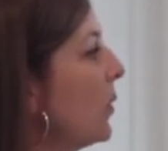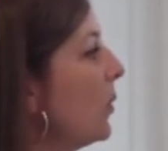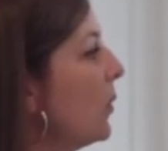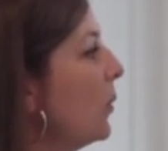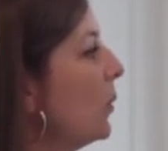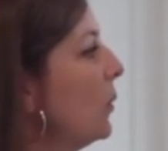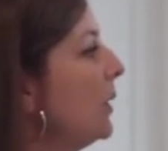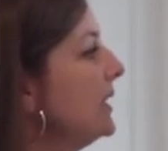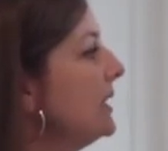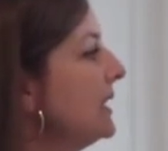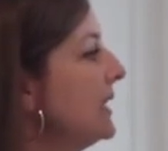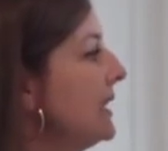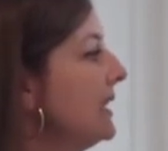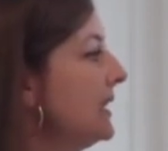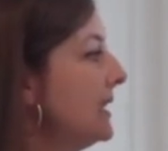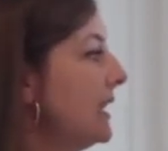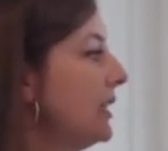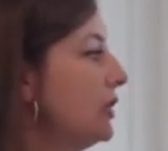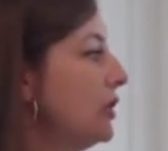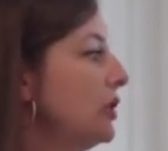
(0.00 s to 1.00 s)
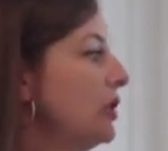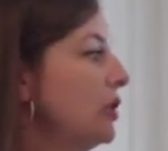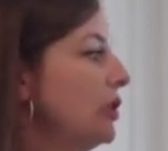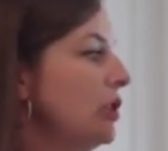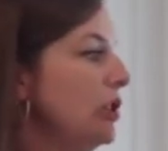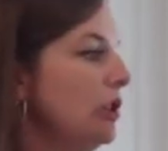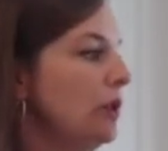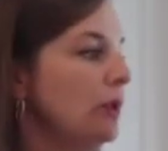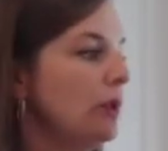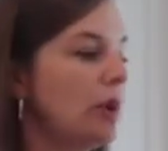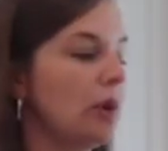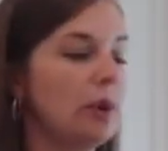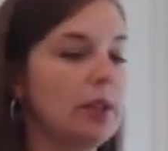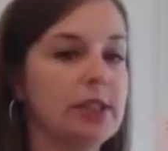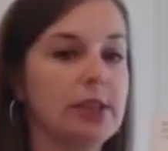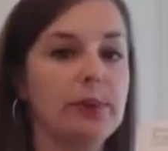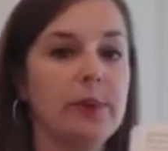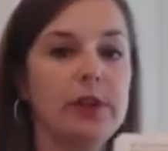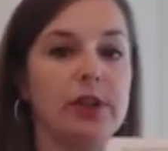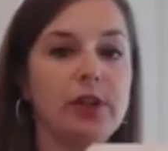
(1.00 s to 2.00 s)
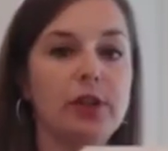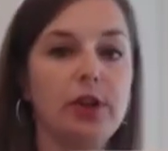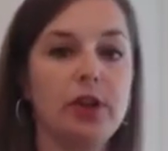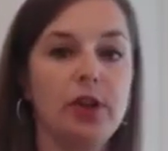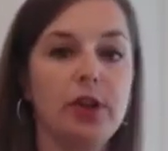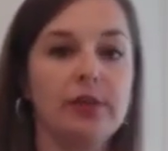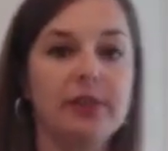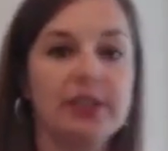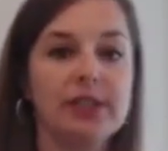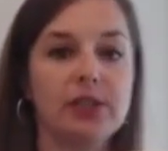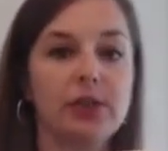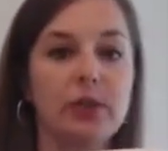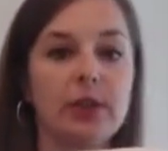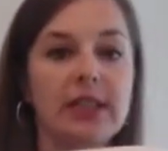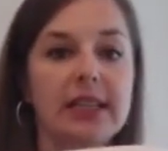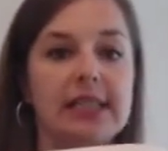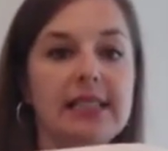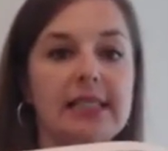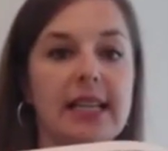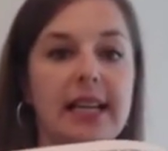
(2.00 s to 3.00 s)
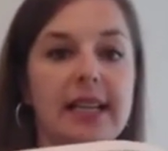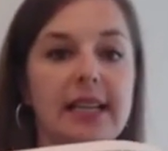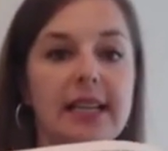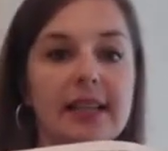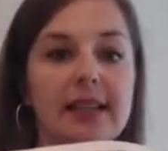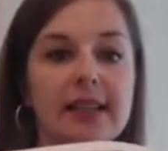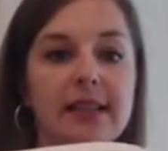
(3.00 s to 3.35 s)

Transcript: What sensations do you notice when you're nervous or excited?